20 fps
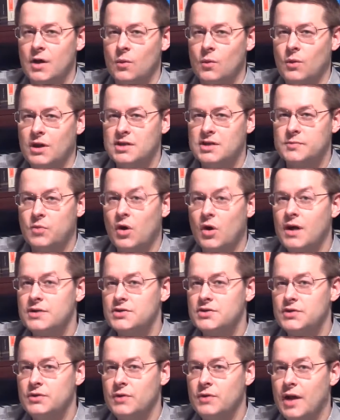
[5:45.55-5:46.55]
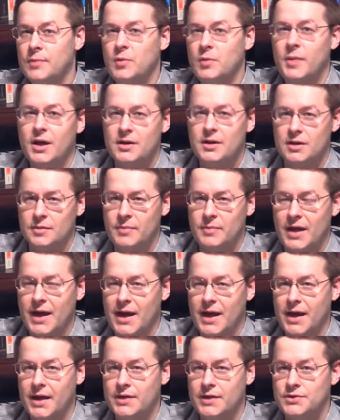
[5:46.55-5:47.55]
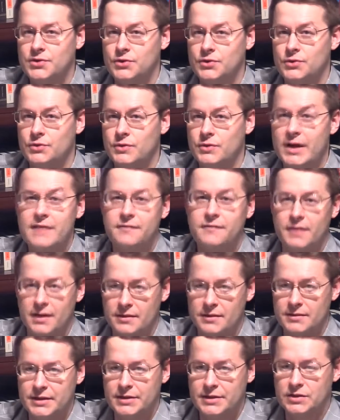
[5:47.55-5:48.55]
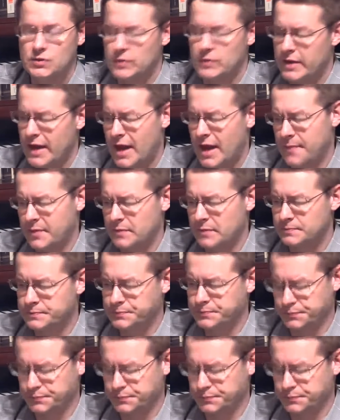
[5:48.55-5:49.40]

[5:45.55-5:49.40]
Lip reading: was brought to Abu Bakr by Turayfa. Here's what happened.